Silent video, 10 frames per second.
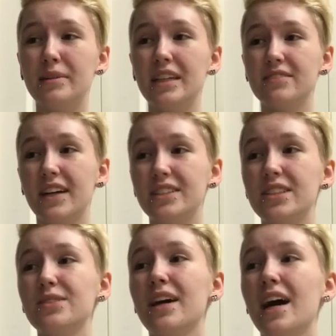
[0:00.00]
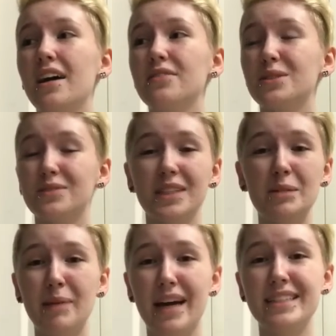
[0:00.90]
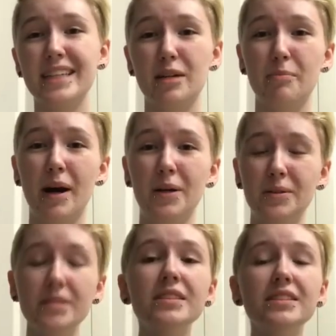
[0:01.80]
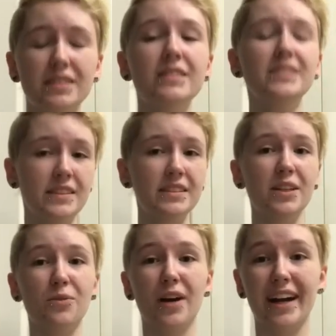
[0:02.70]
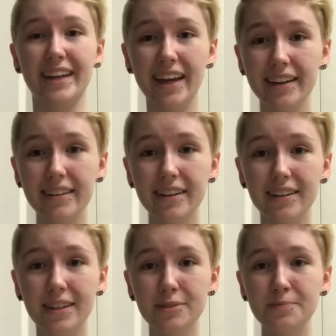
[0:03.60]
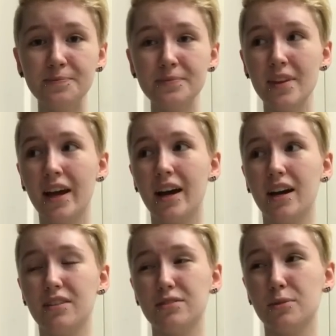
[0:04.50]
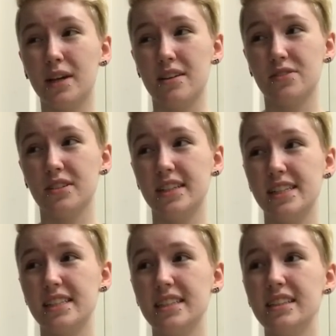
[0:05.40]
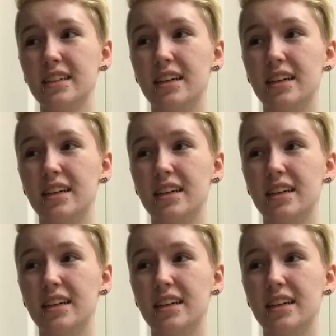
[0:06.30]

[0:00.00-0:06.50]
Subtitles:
If I do have a really bad tic bout where I can't hear you for whatever reason,